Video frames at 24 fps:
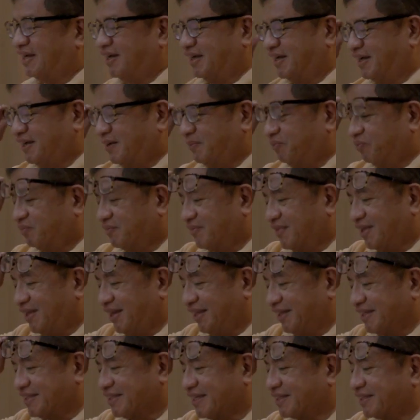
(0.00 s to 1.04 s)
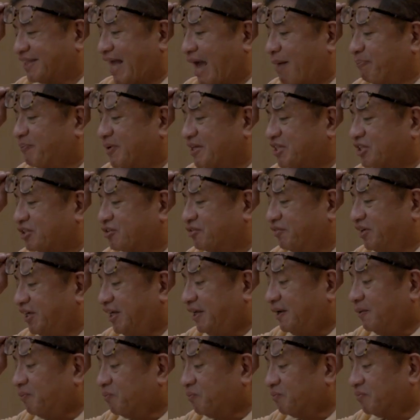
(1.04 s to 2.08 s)
activities like our freedom
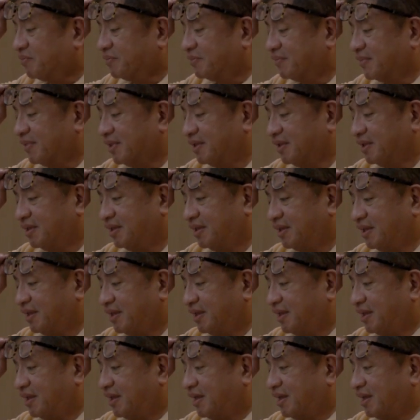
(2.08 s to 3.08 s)
spaces and all of those things,